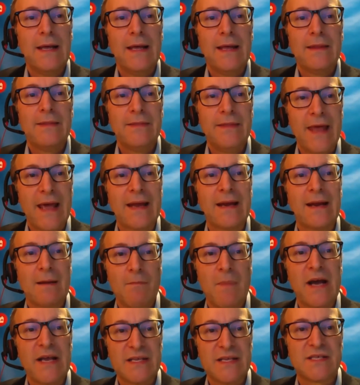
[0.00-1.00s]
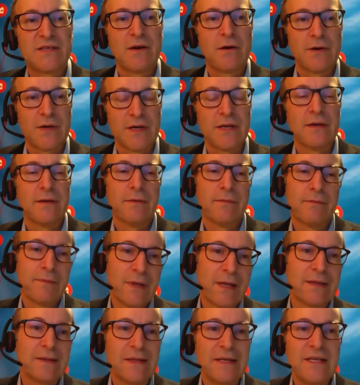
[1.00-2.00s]
then I might start to
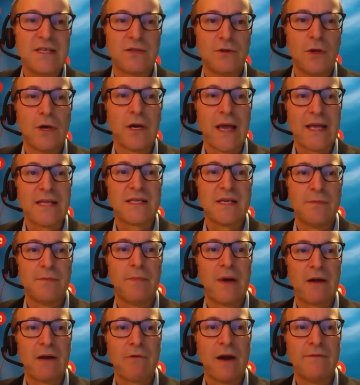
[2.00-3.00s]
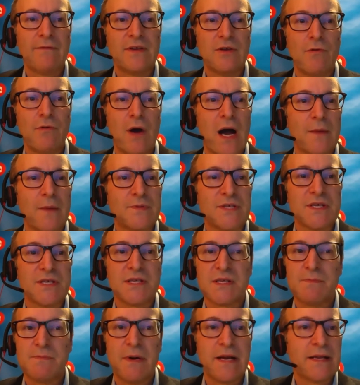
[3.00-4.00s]
at least look at some of my revenue
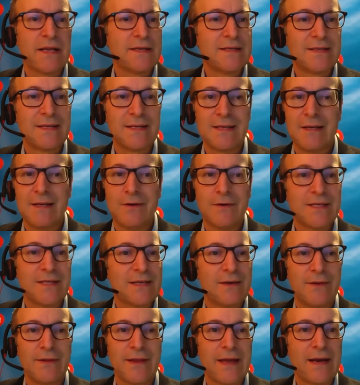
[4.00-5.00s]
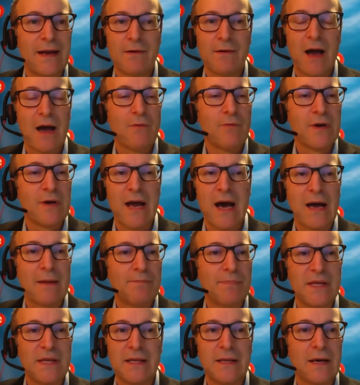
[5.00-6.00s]
options. But until then, I would not
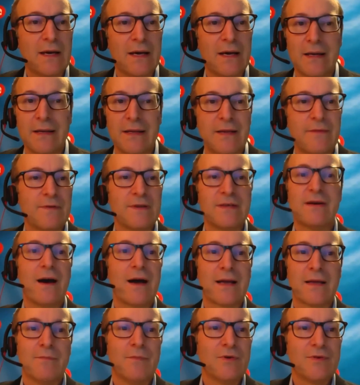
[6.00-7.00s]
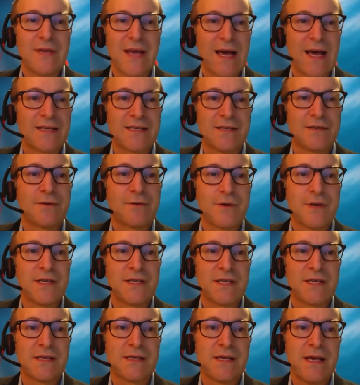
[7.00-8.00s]
be even talking about tax
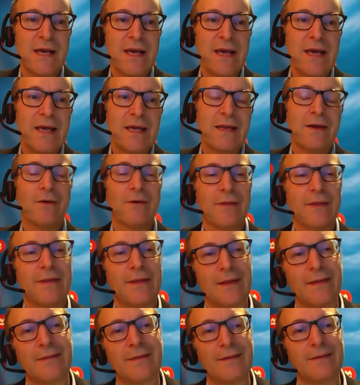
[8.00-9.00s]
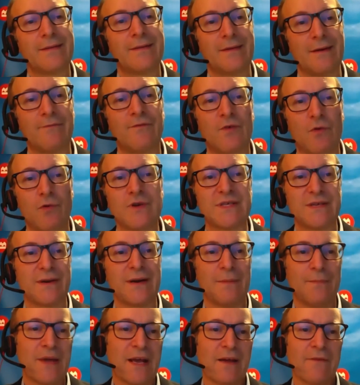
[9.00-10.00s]
increases. Of course, they're
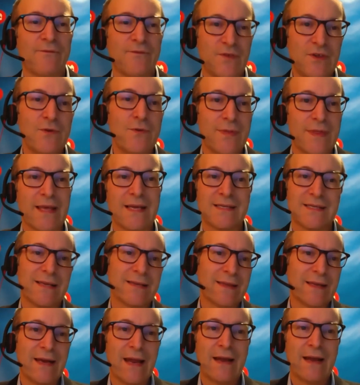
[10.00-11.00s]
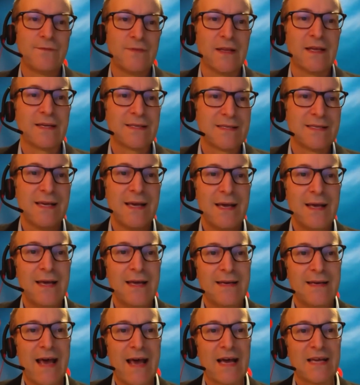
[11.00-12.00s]
going to pick a few things like the Netflix
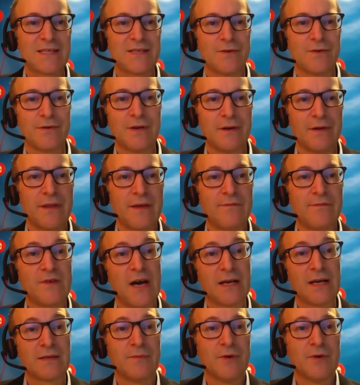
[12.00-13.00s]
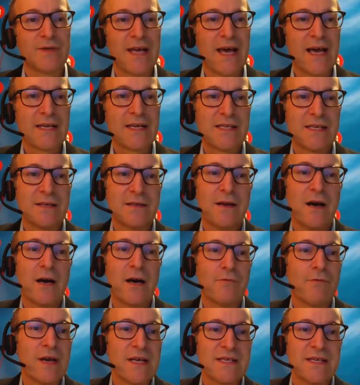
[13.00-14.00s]
tax, or they've talked about taxing
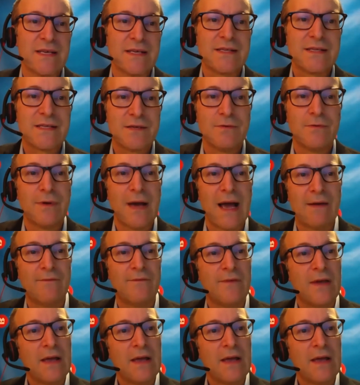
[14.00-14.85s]
non-residents who have